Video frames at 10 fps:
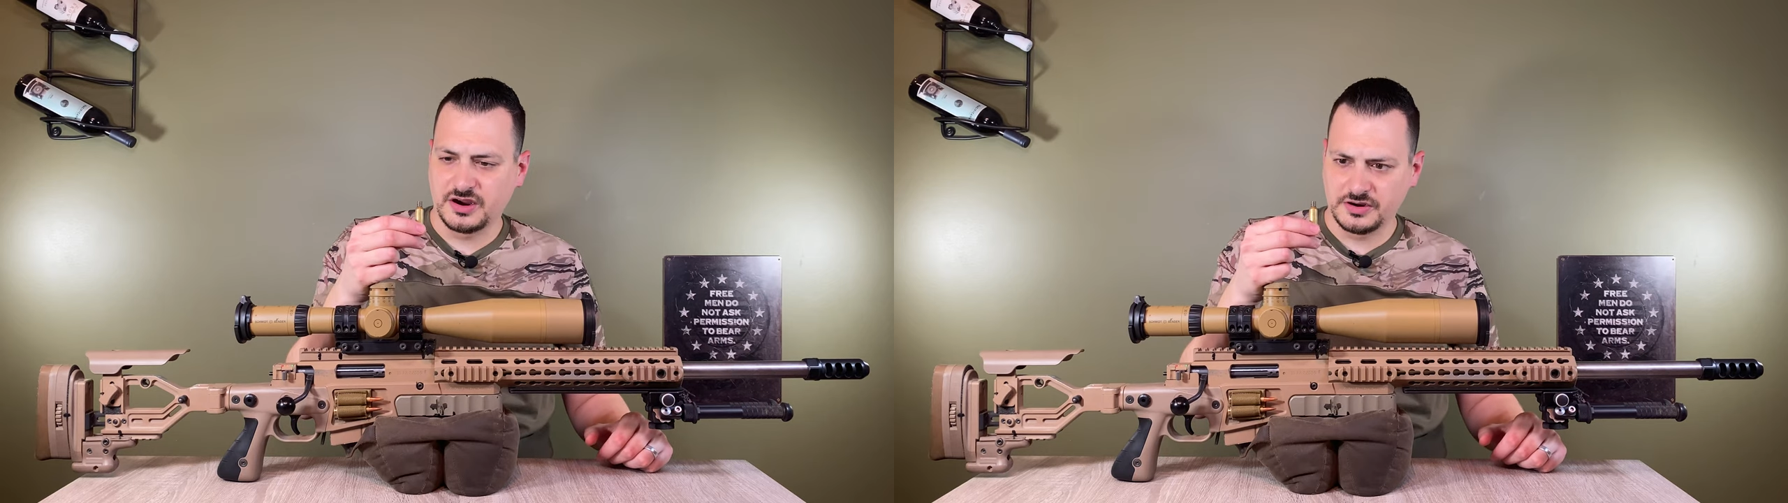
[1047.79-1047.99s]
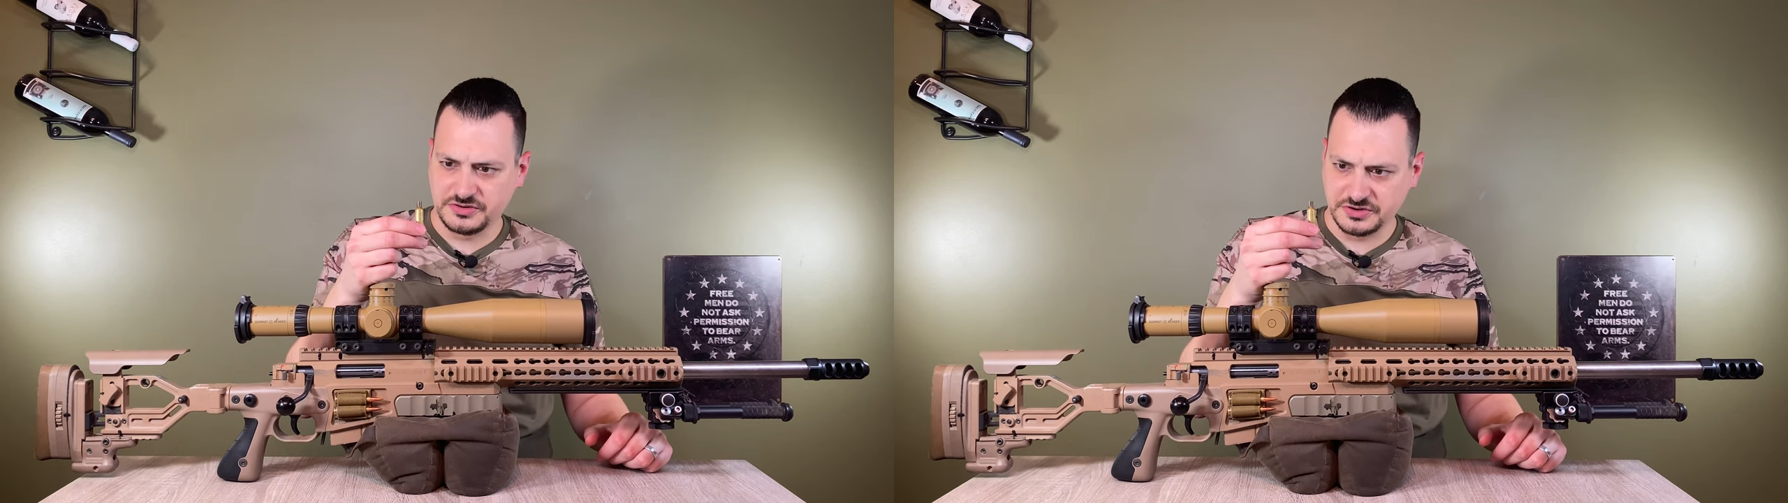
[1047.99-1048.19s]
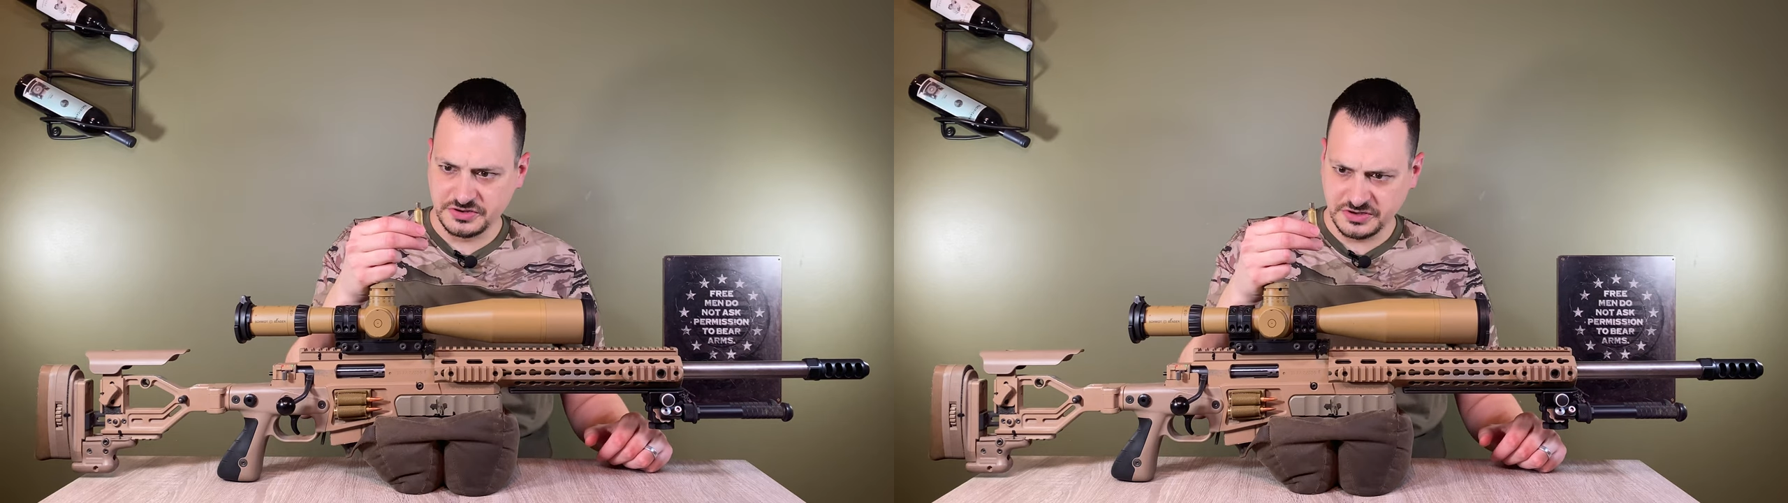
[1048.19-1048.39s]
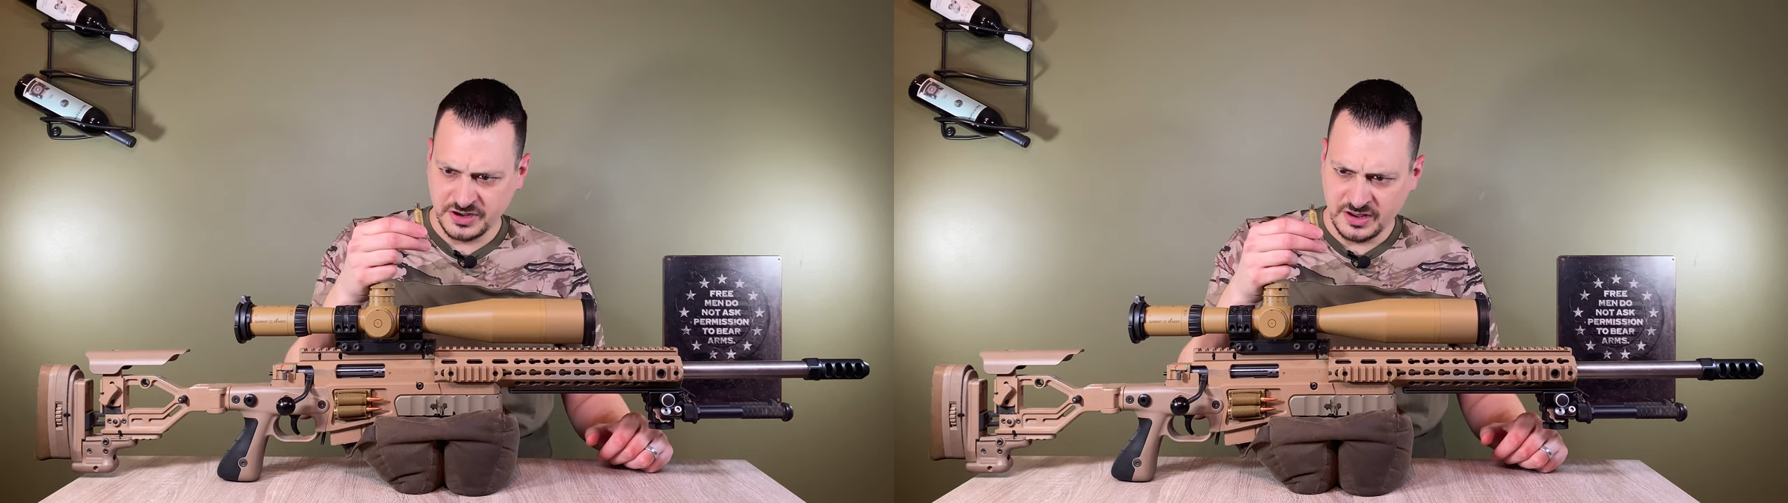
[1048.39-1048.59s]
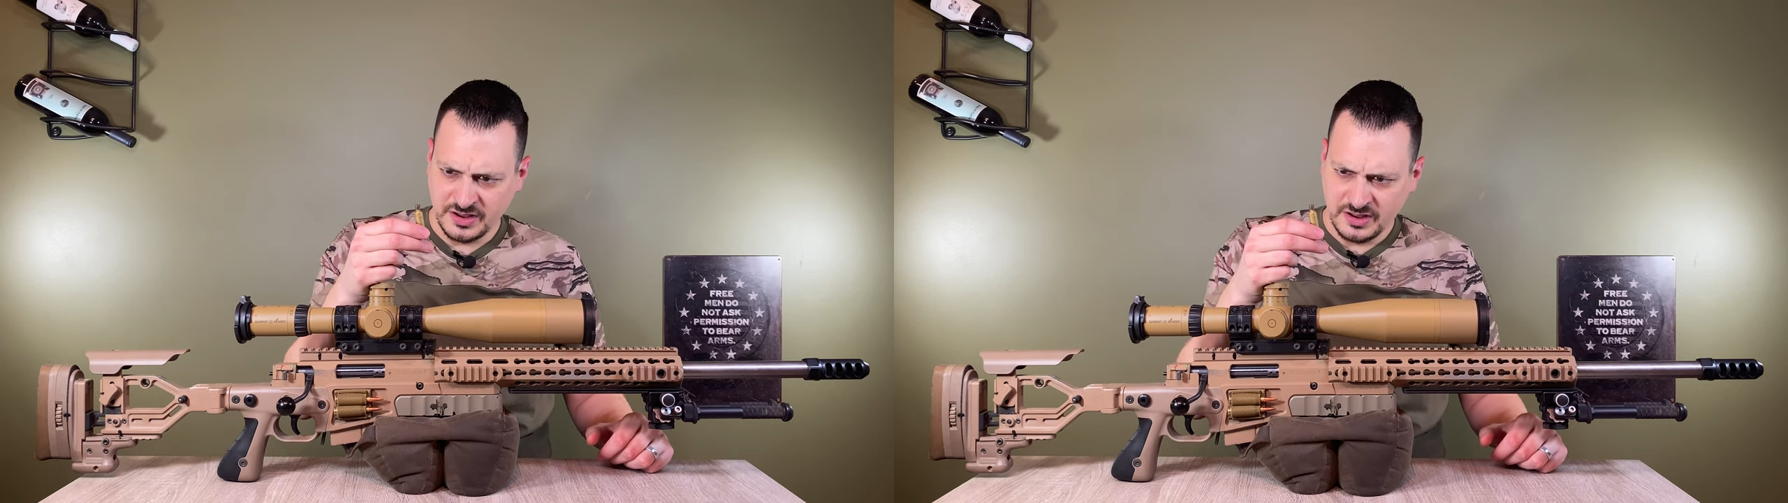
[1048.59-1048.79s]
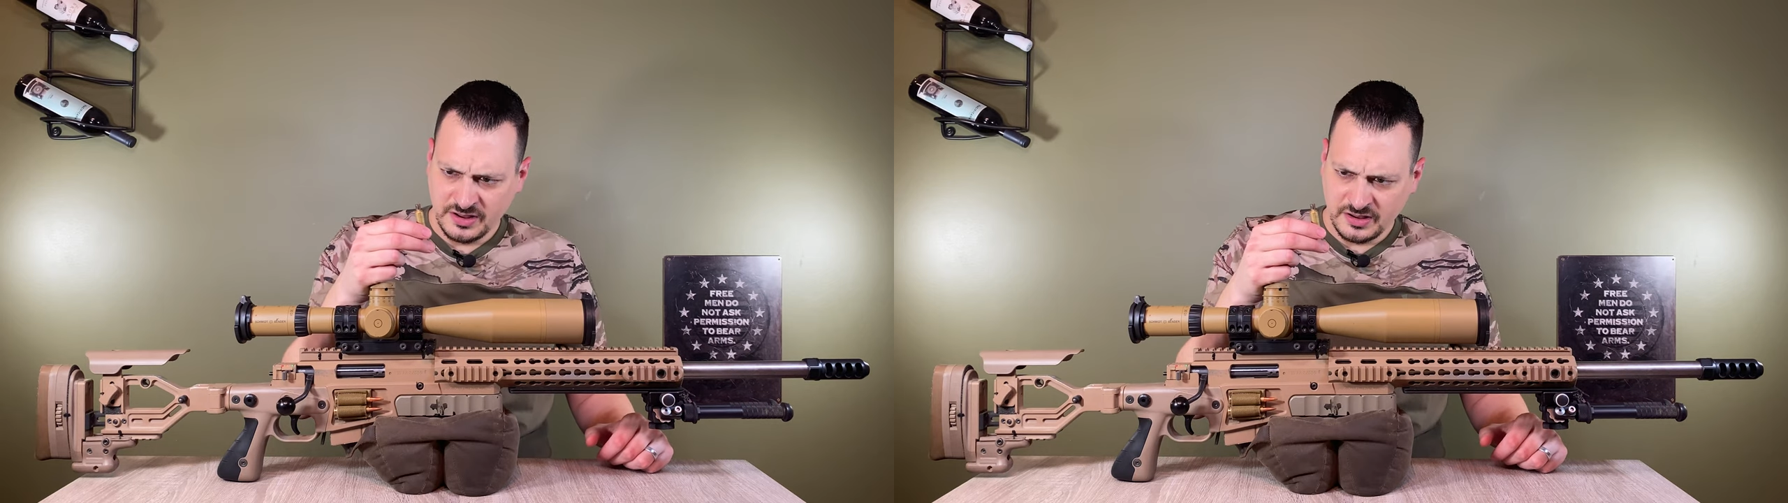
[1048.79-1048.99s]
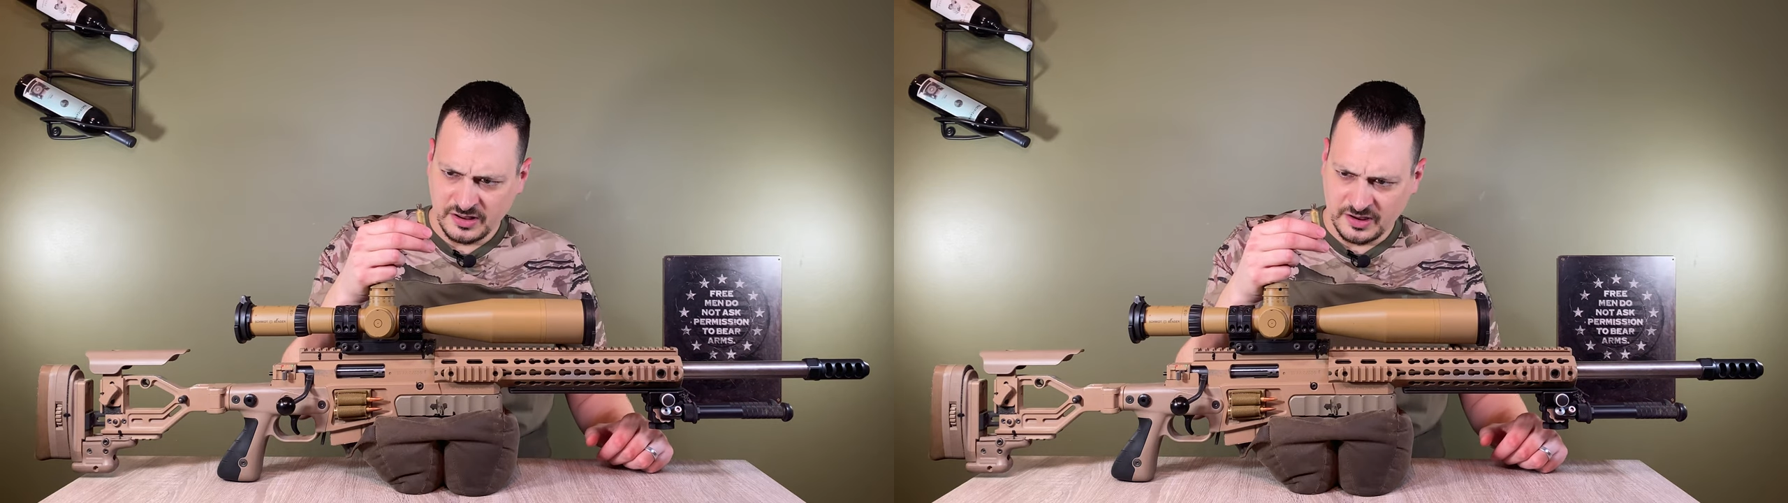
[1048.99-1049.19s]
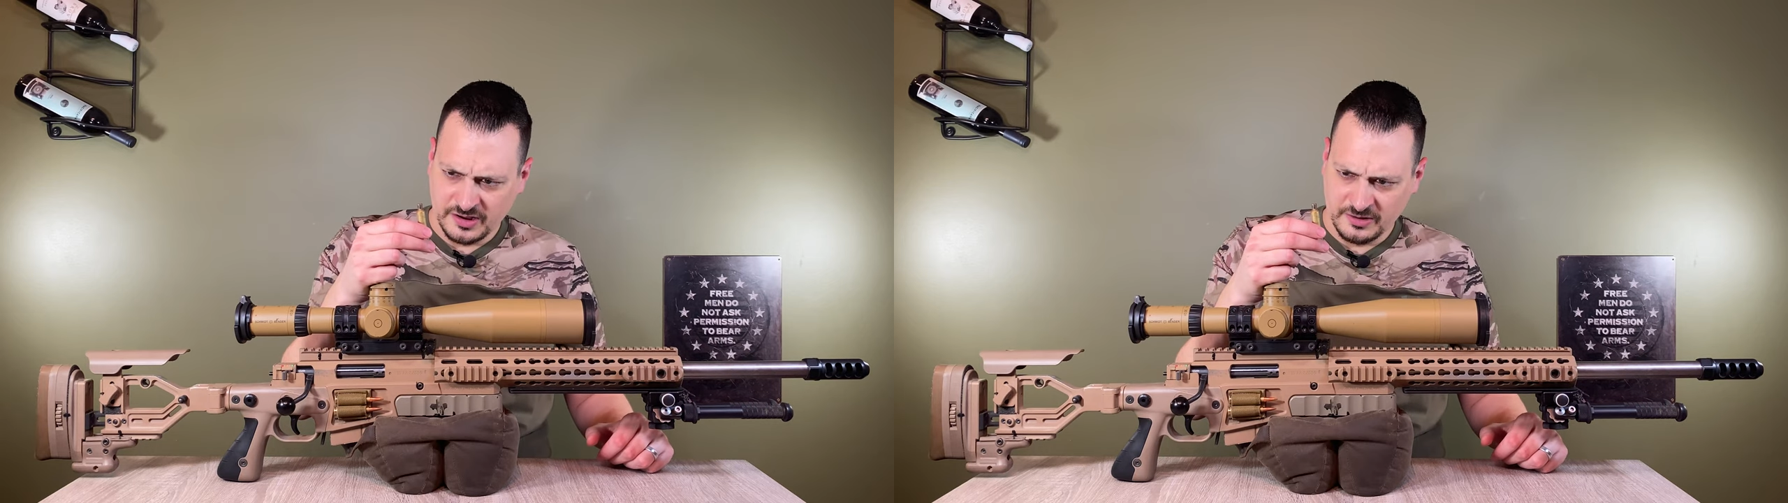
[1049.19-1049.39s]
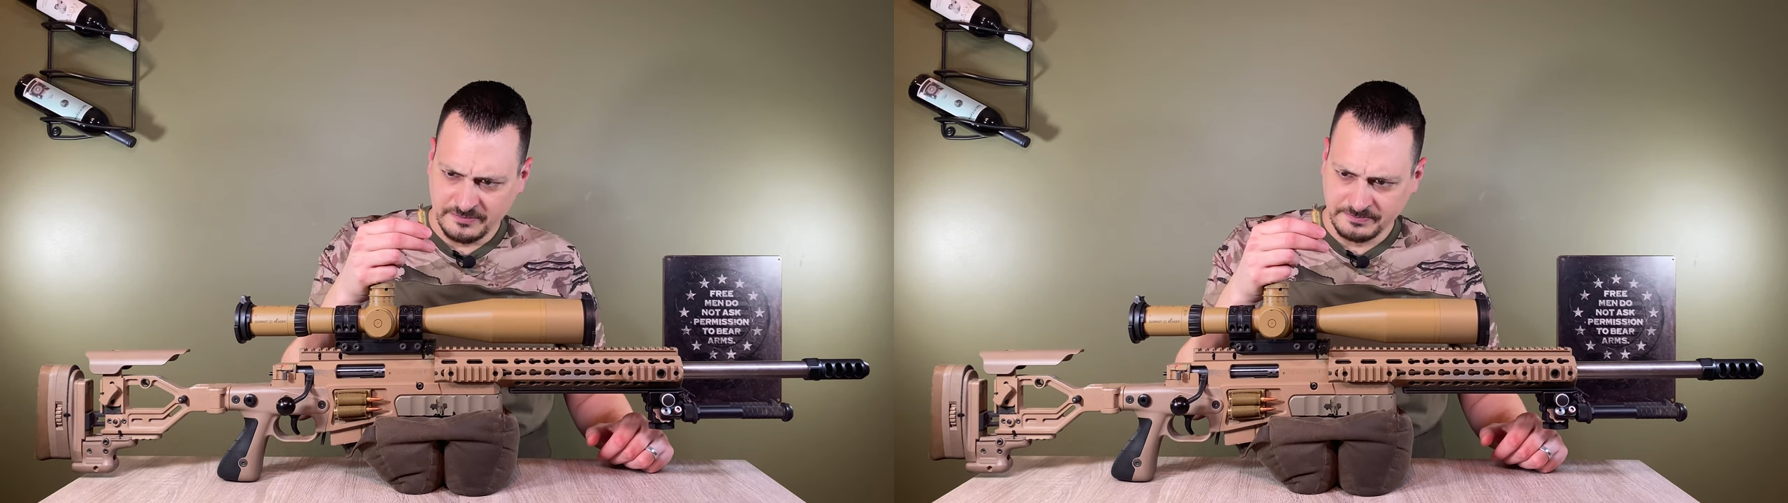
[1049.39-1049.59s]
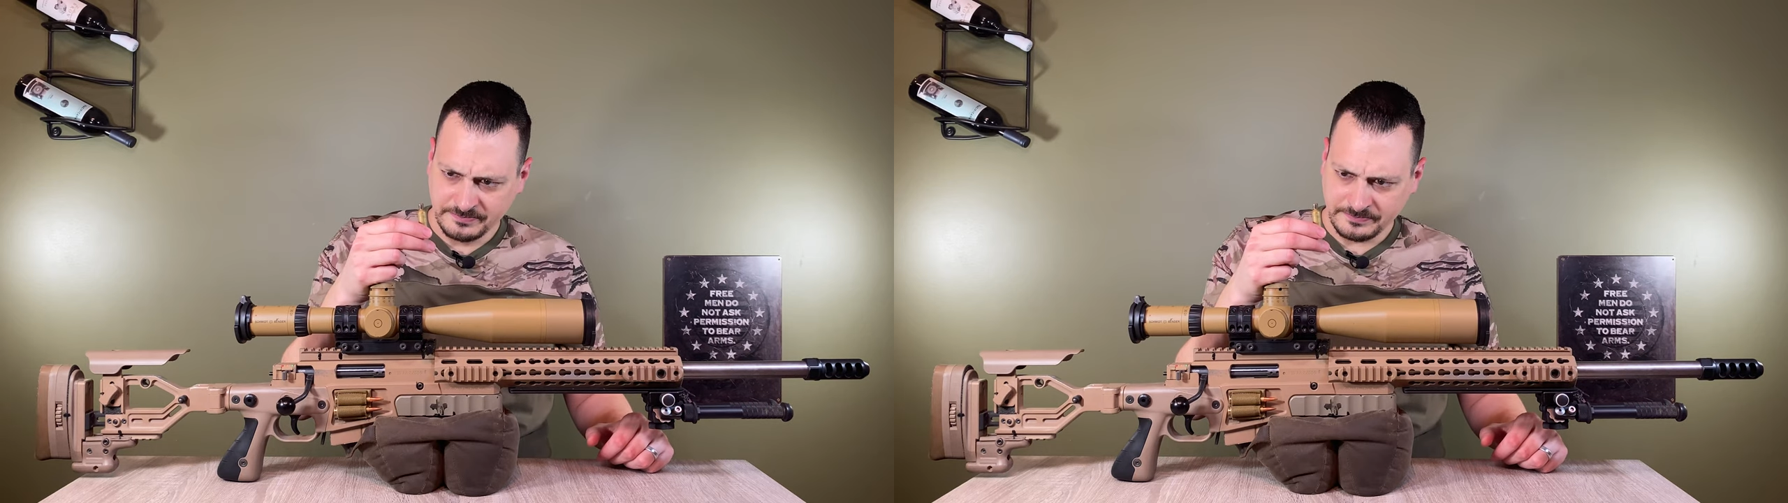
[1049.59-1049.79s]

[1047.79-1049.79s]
cartridge. Um,